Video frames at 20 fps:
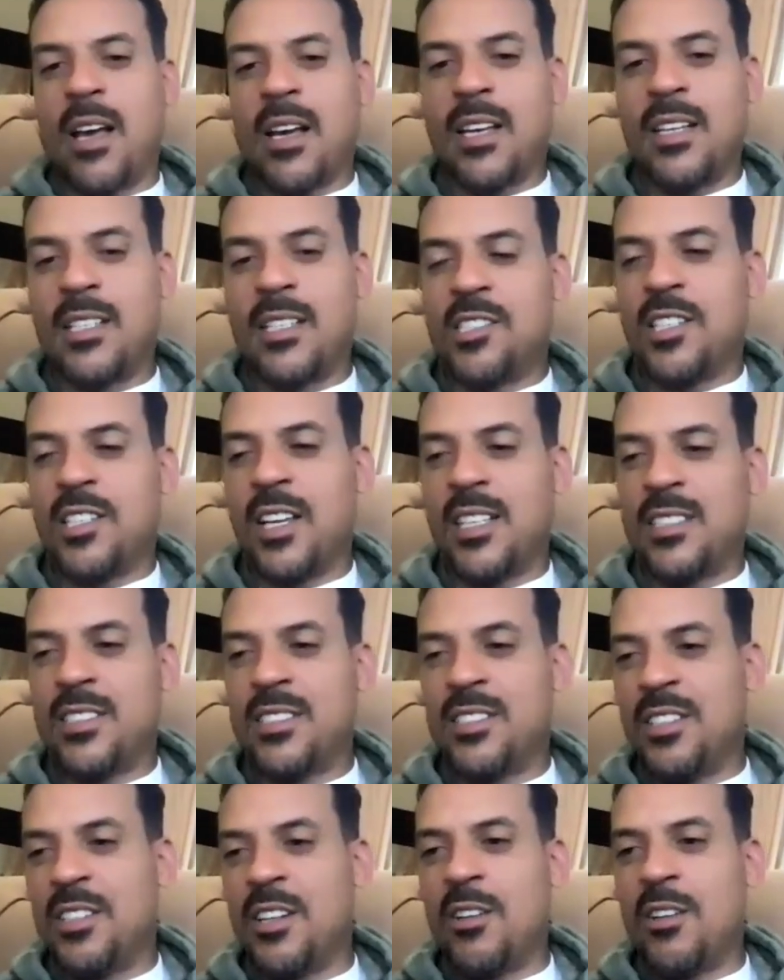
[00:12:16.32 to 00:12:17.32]
I get a chance
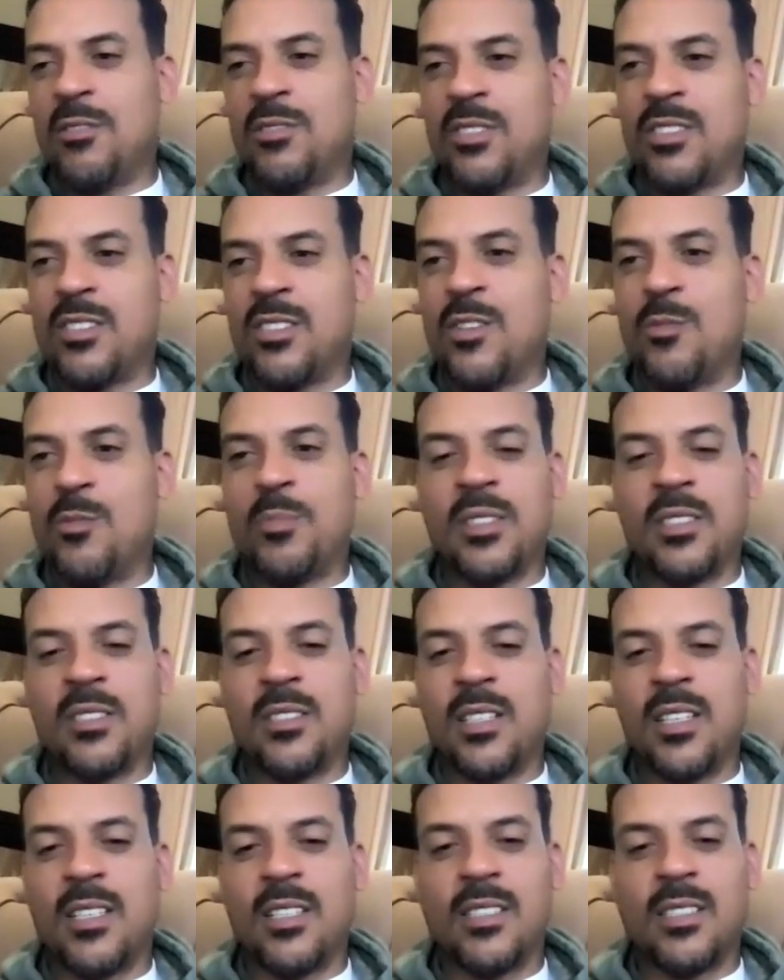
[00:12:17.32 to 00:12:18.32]
to, you know, Snoop
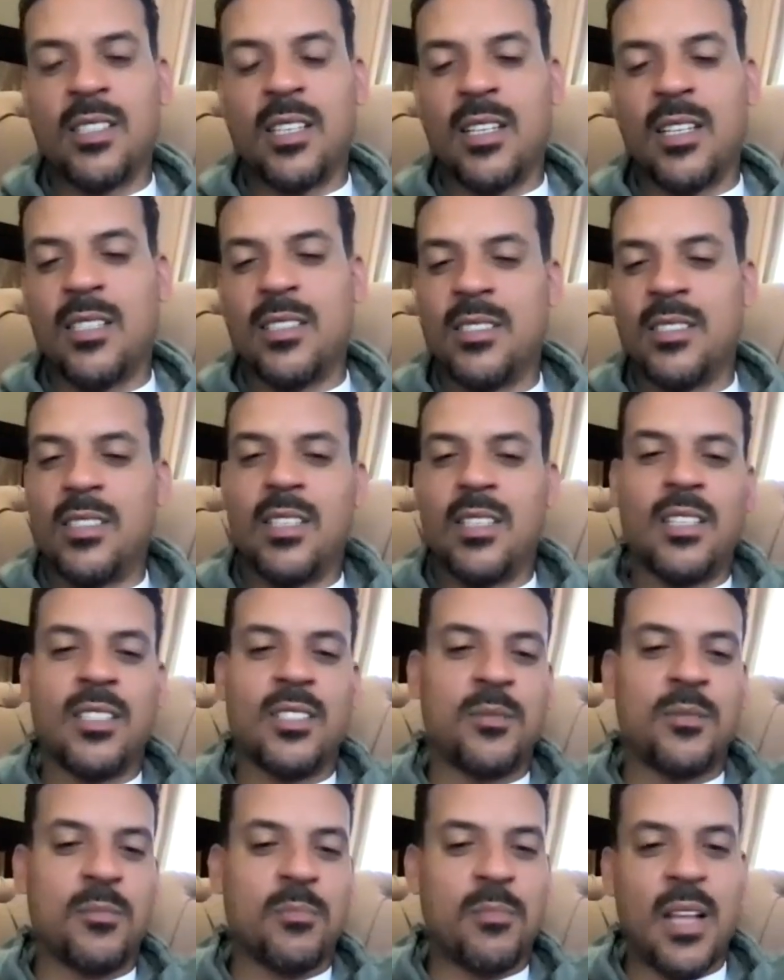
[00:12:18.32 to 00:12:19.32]
is
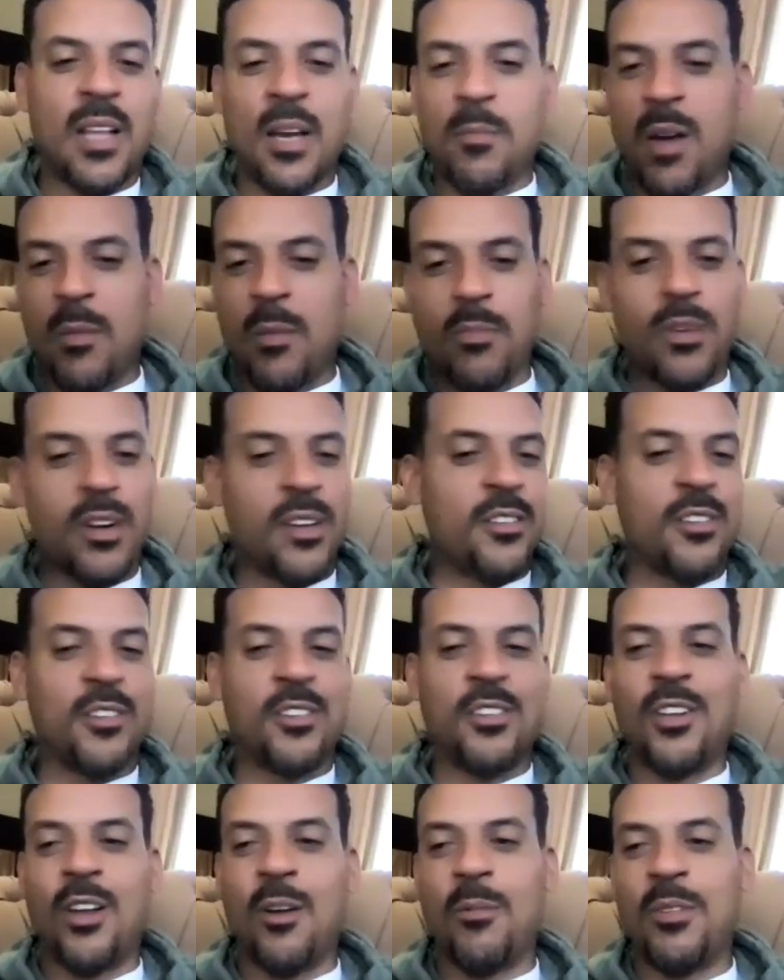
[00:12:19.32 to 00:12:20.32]
like my brother.
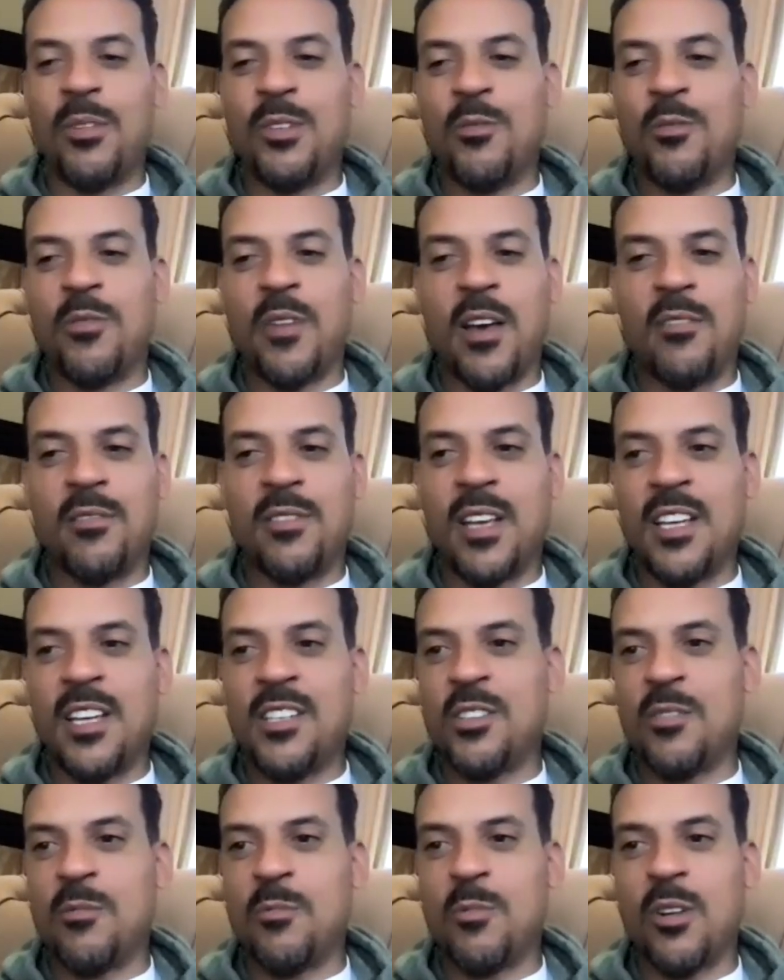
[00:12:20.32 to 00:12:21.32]
You know, we do
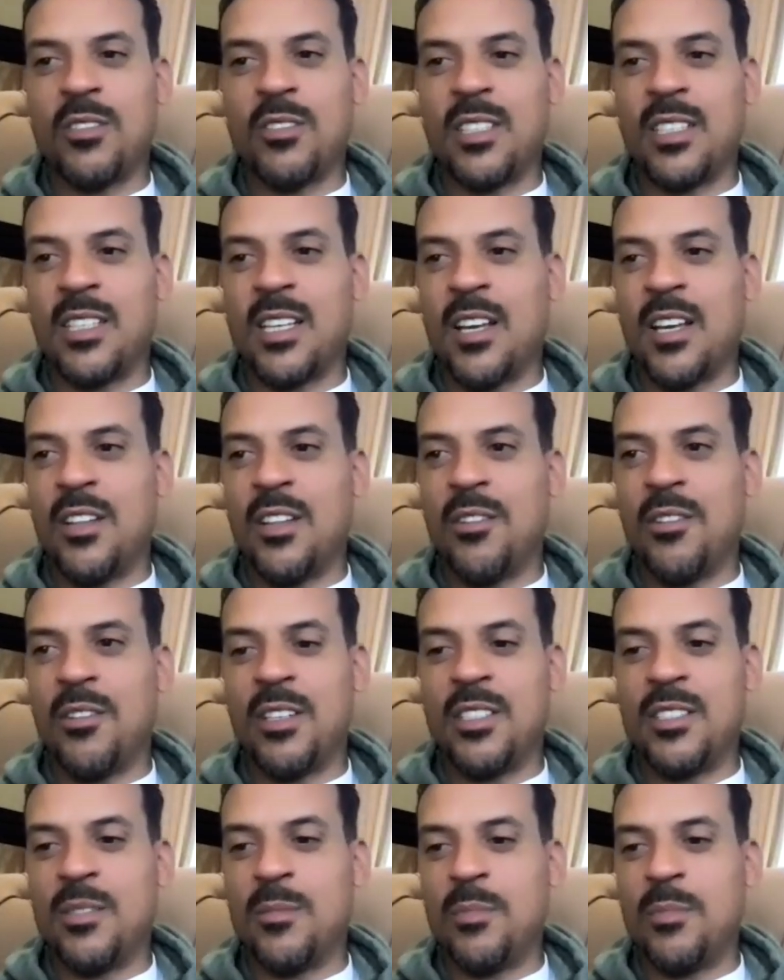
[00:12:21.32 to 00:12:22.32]
foundation work together,
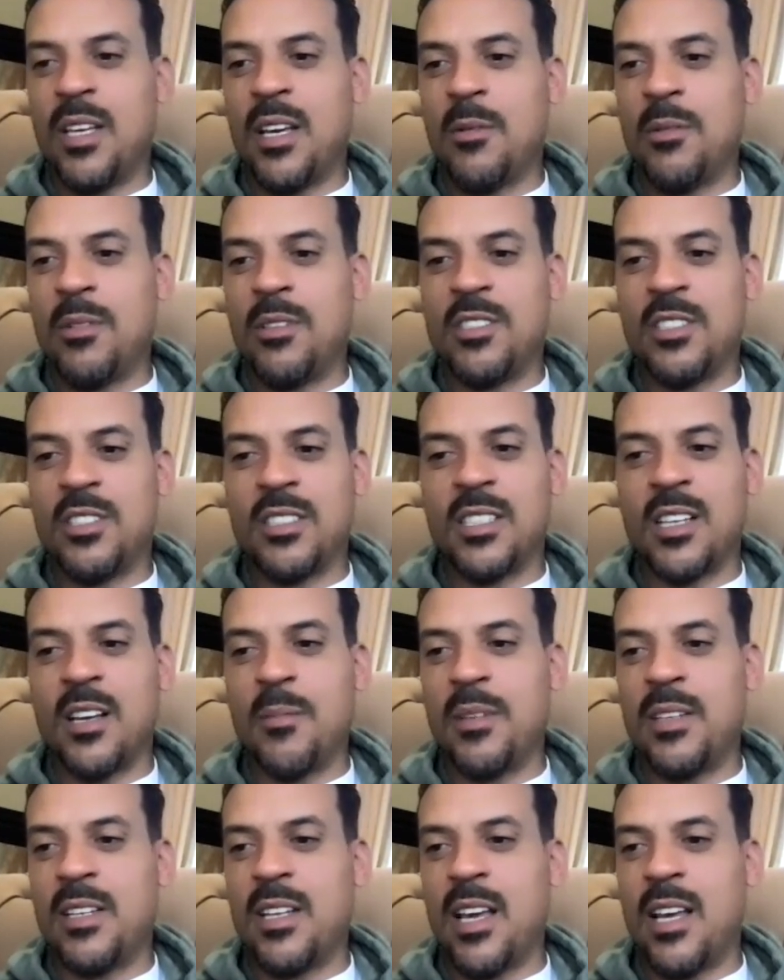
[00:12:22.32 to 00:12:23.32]
and to be able to just
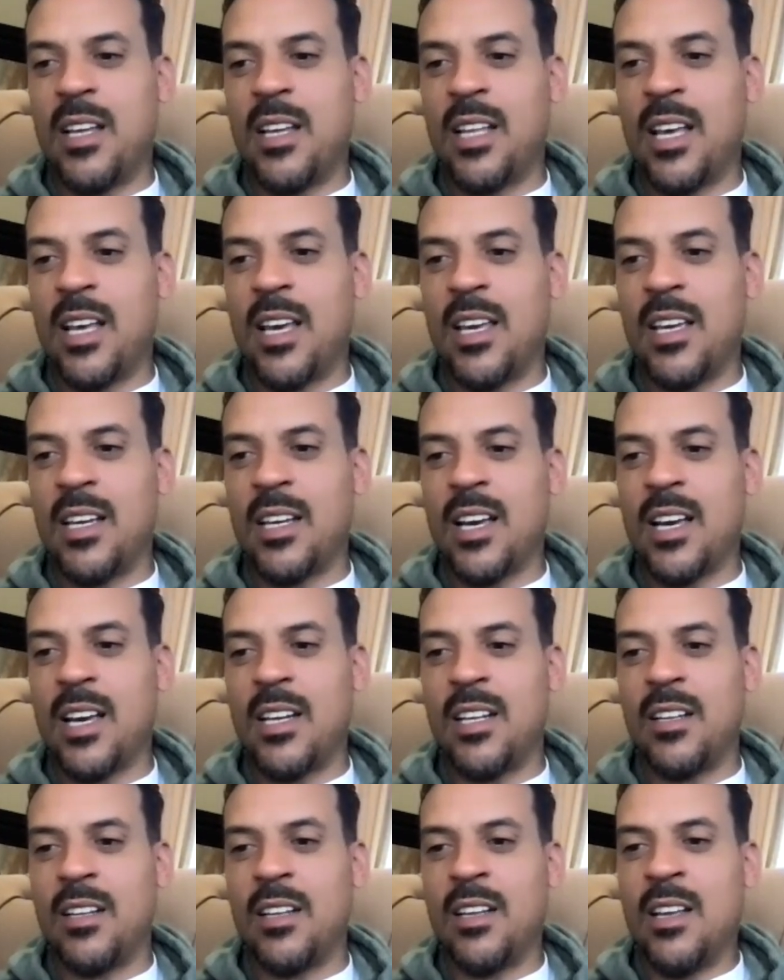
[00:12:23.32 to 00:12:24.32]
come into LA and kind
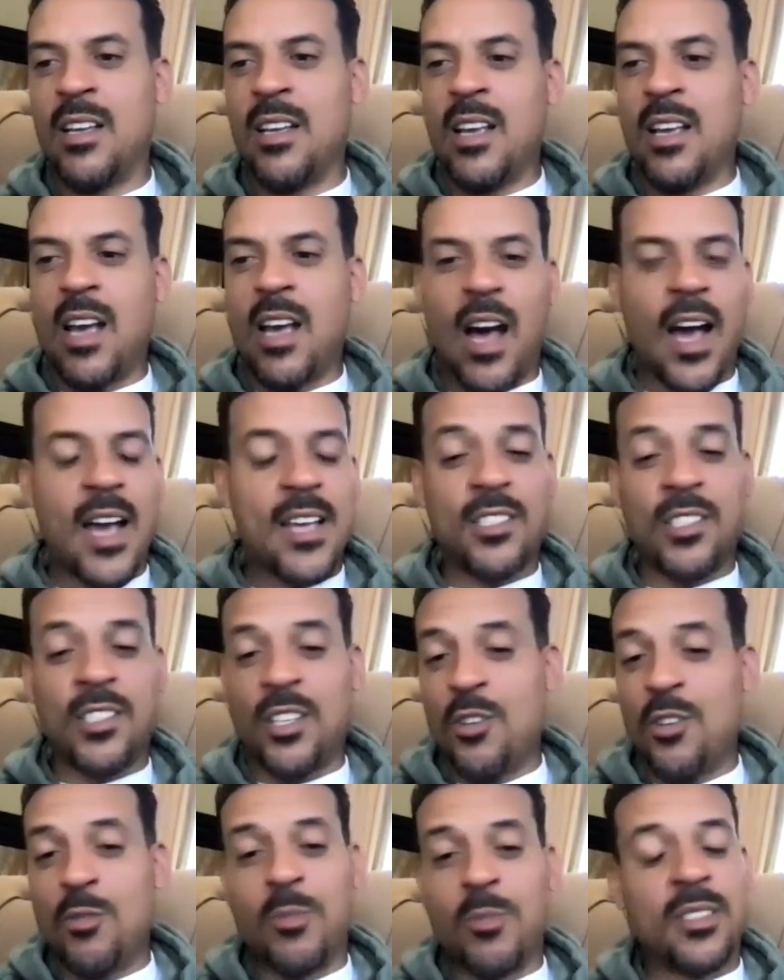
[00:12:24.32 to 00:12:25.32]
of, Ice
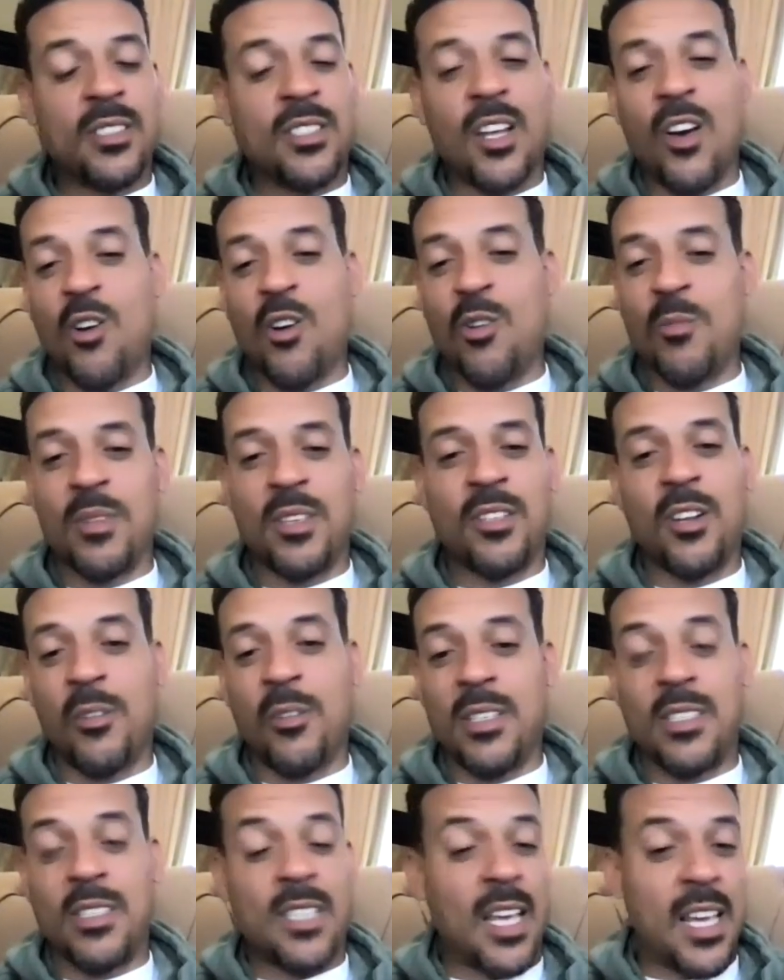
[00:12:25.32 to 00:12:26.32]
Cube is the homie, you know,
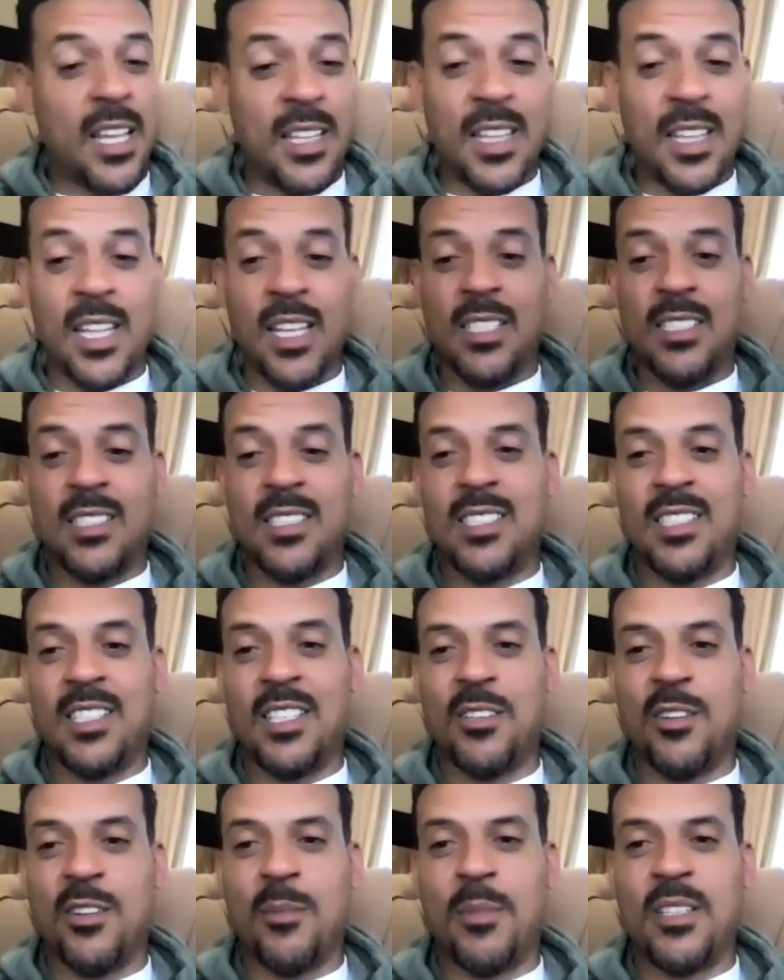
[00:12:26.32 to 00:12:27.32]
he's in this,
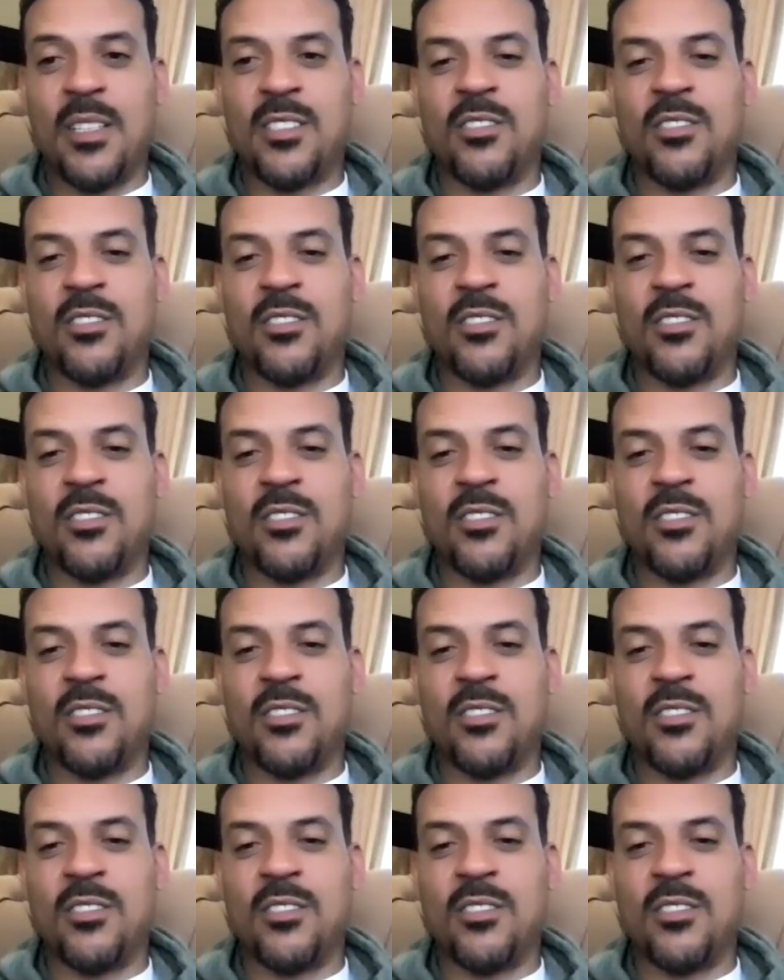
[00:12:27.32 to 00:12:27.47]
you know what I mean?